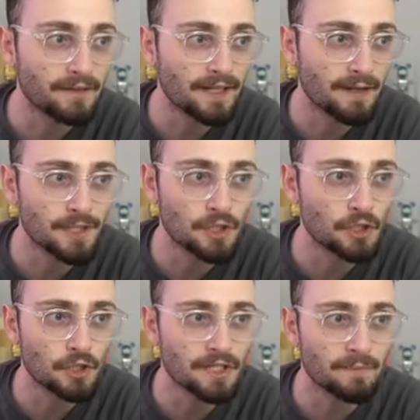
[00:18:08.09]
And I mean, she
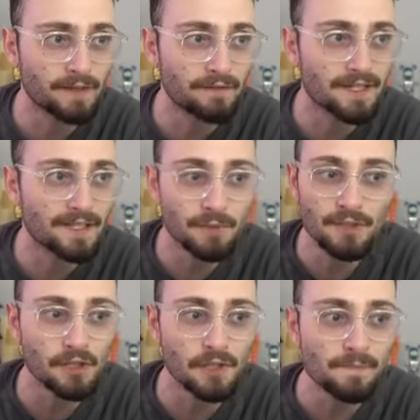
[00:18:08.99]
just simplifies the
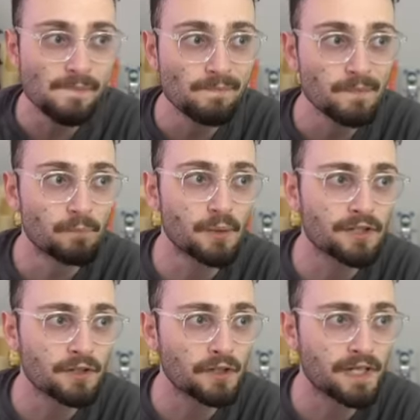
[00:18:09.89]
position,
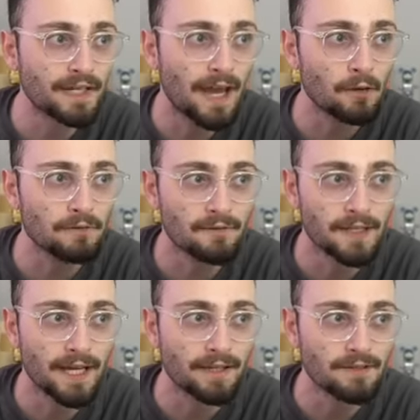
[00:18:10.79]
brings her king out
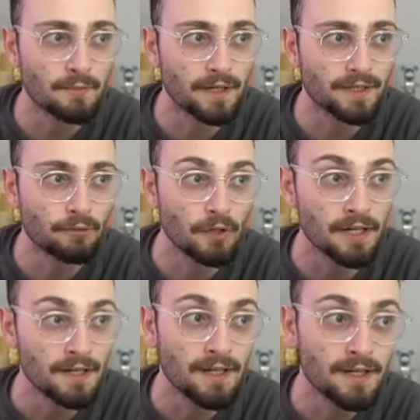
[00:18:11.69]
again to bring the
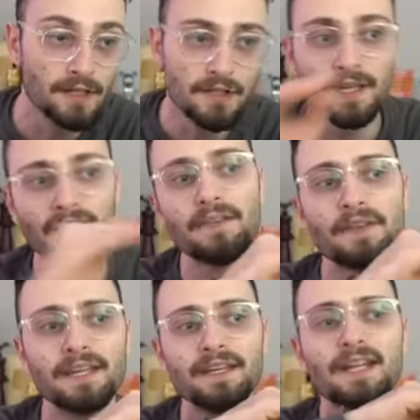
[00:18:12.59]
rook, because the king
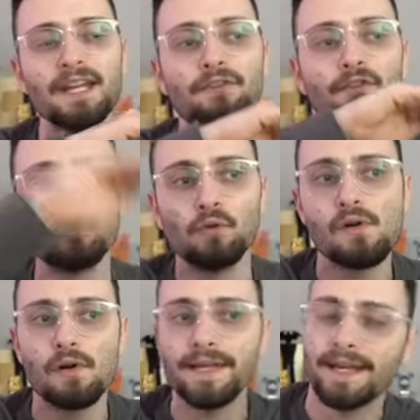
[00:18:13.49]
needed to
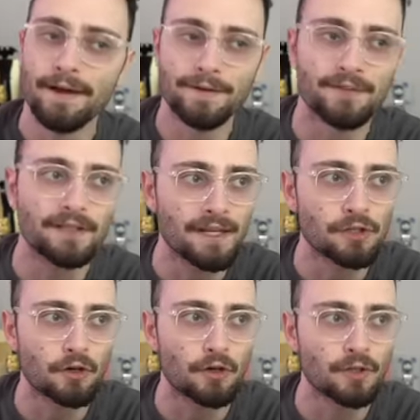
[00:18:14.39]
get out of the
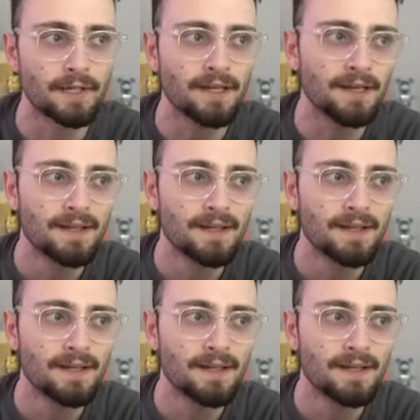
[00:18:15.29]
danger early.